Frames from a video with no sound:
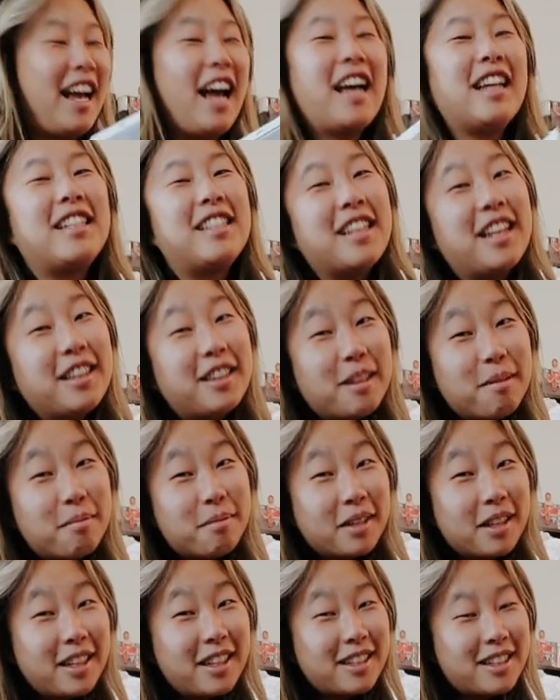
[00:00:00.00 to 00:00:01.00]
I sent them
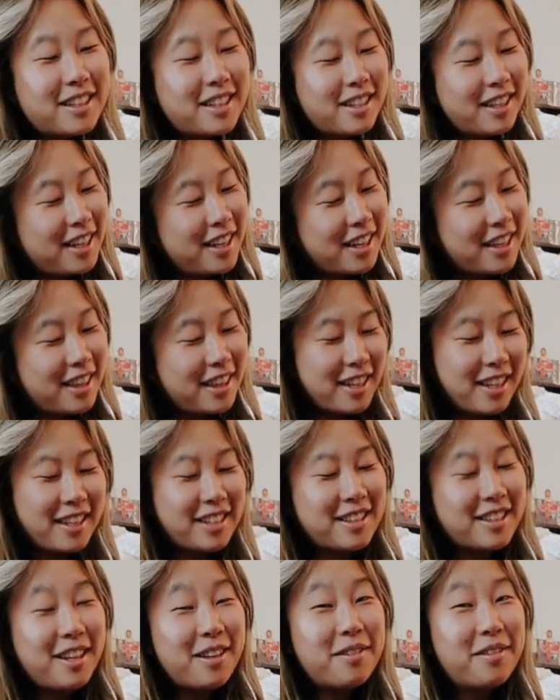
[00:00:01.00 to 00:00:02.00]
links to like
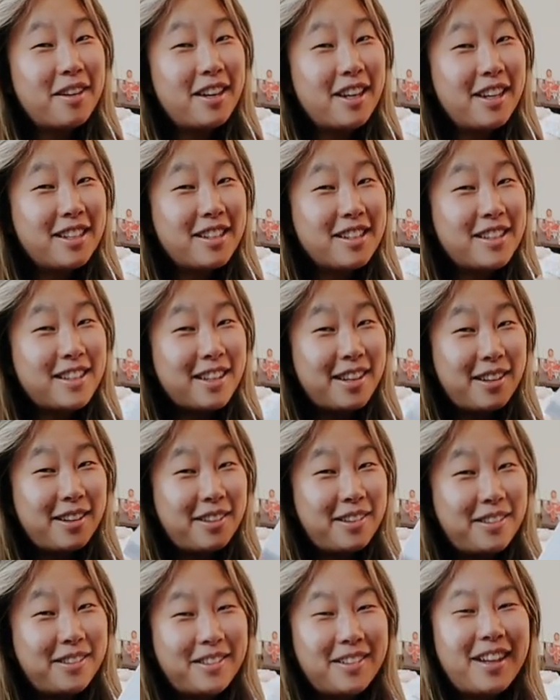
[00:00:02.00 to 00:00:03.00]
things I wanted,
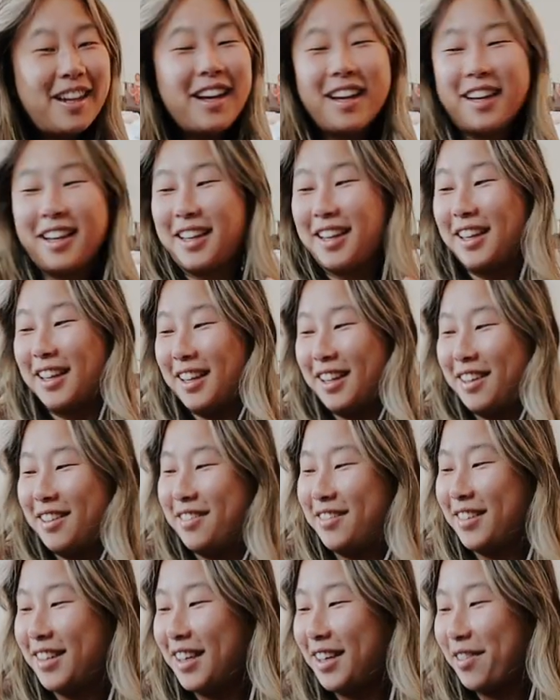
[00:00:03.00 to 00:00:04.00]
so yeah,
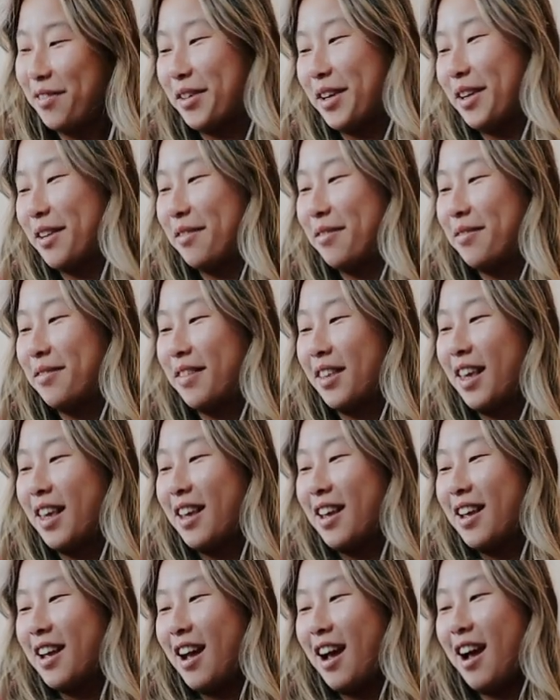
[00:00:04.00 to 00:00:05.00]
anyway.
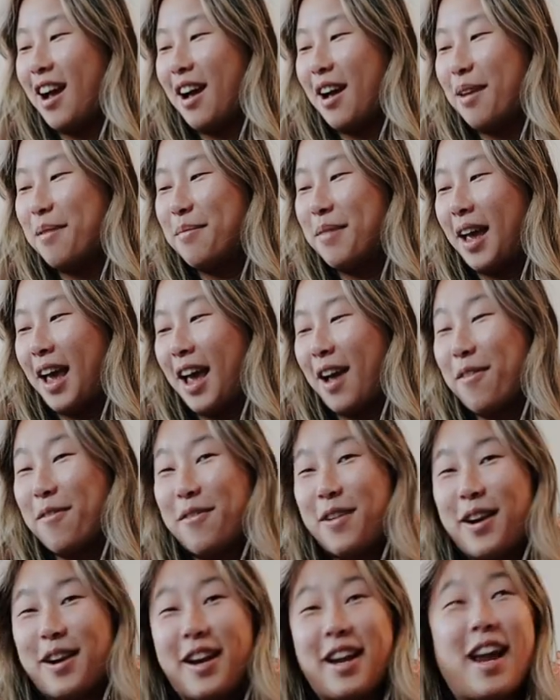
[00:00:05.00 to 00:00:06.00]
I'm
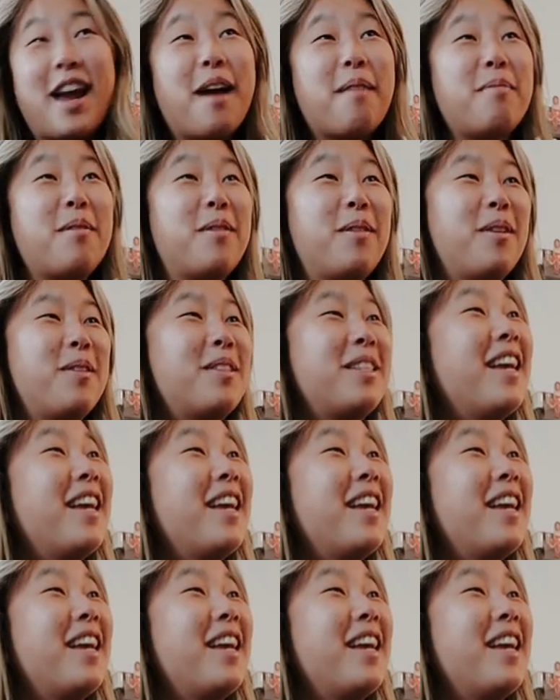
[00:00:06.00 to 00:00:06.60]
very happy with this.